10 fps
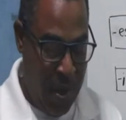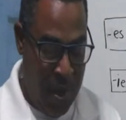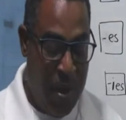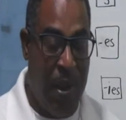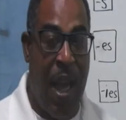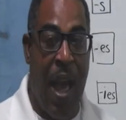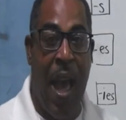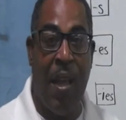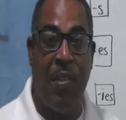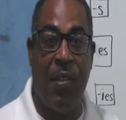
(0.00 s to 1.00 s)

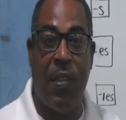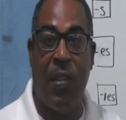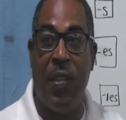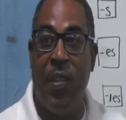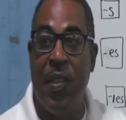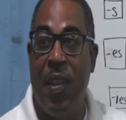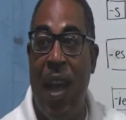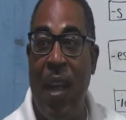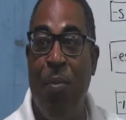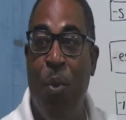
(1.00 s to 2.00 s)
glass
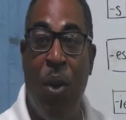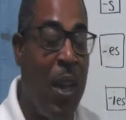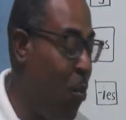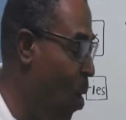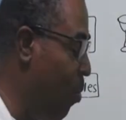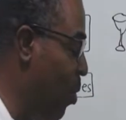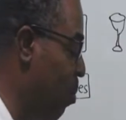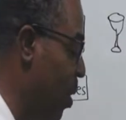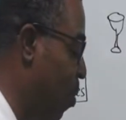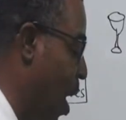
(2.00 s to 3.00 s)
and more than one would
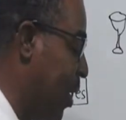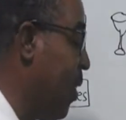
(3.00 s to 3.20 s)
be what?